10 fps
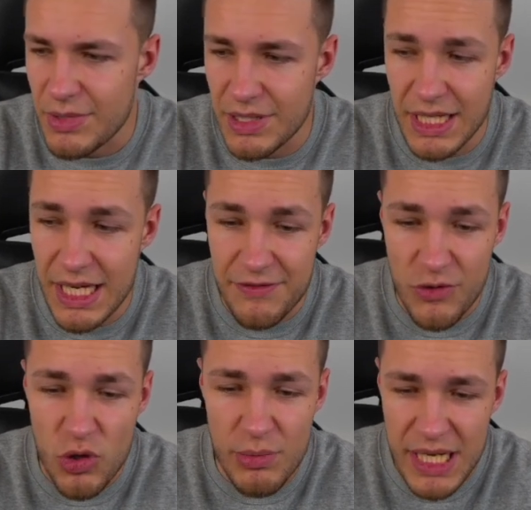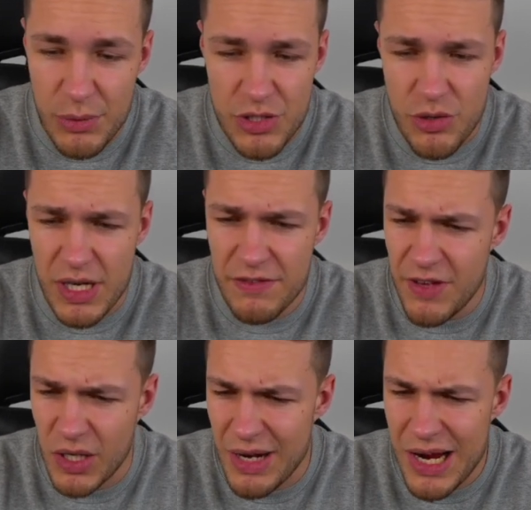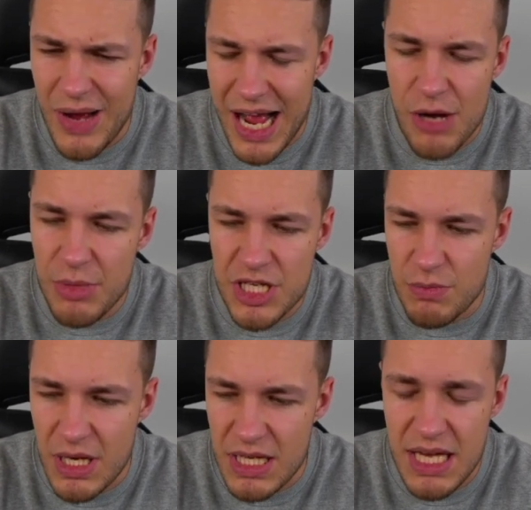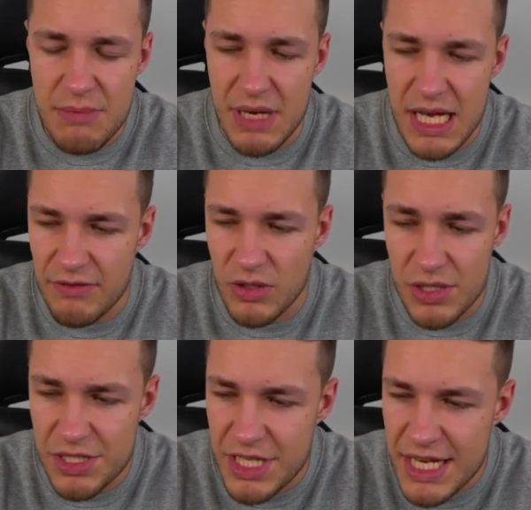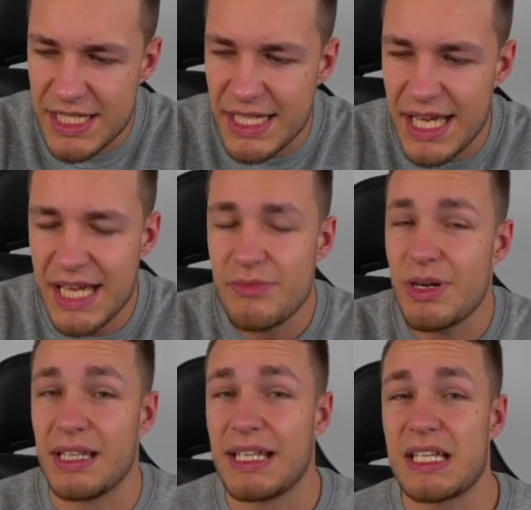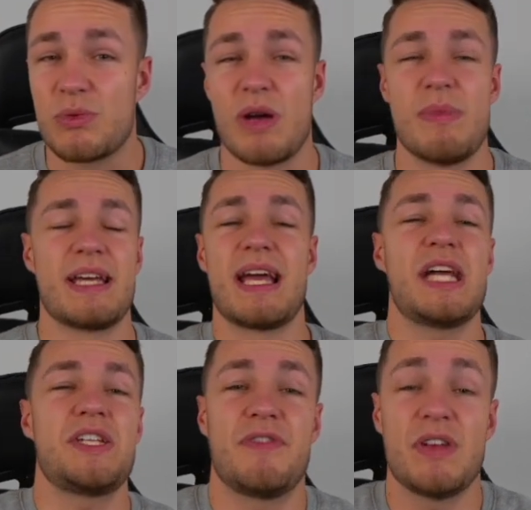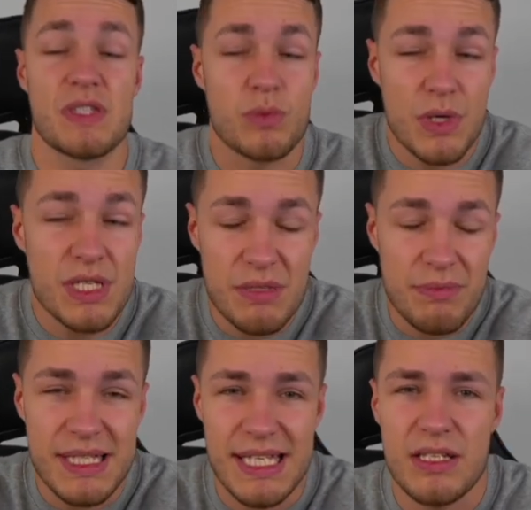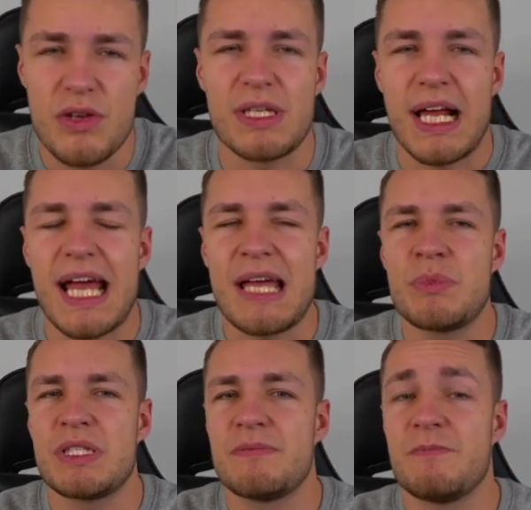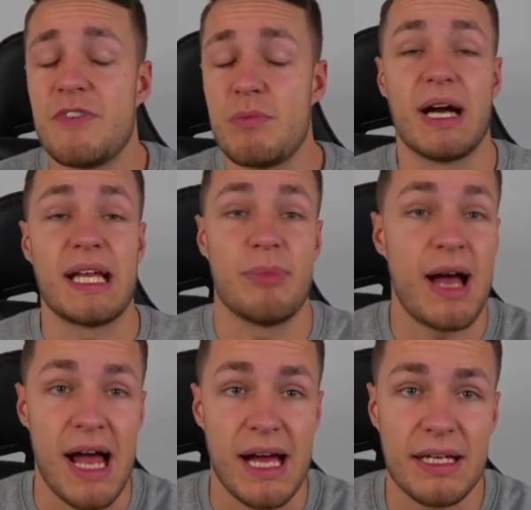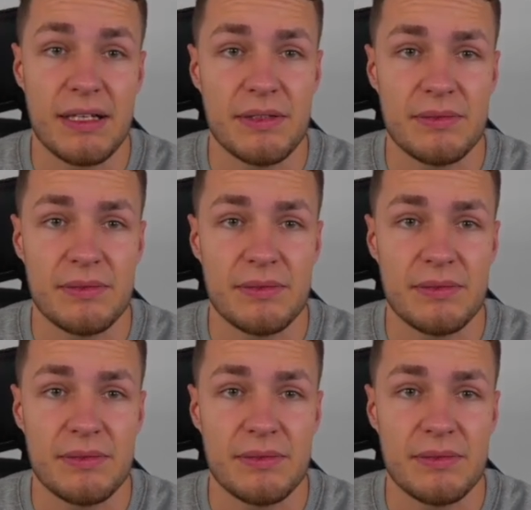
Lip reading: And therefore many were trying to figure out how much money they may have lost yesterday, and that's why many hedge funds were submitting those claims for money back.